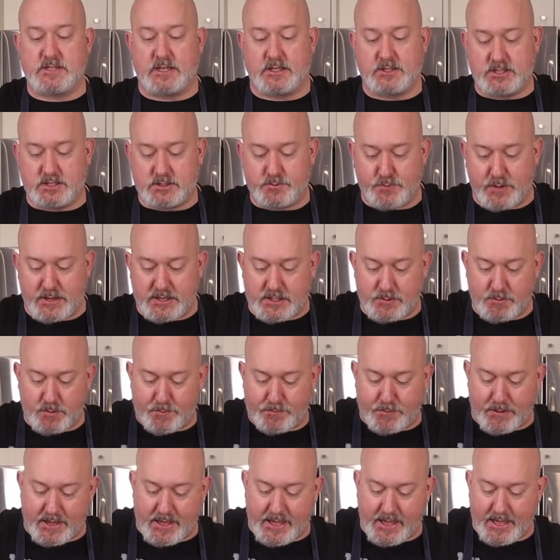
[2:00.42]
I'll just break them
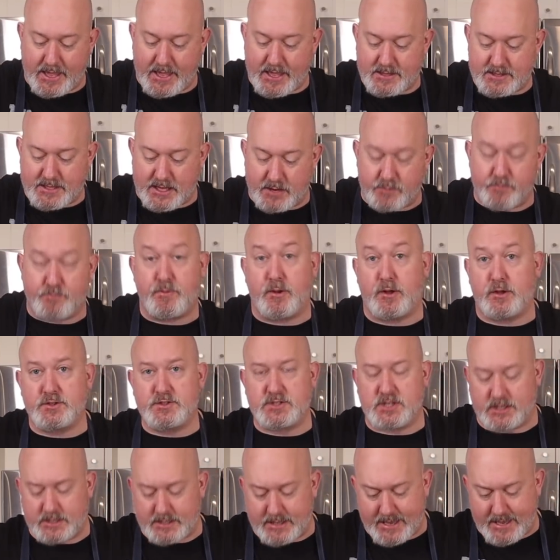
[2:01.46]
up by hand and
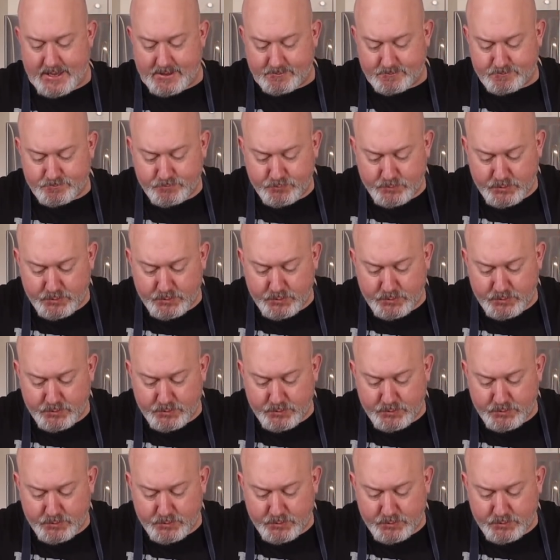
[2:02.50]
pulse again.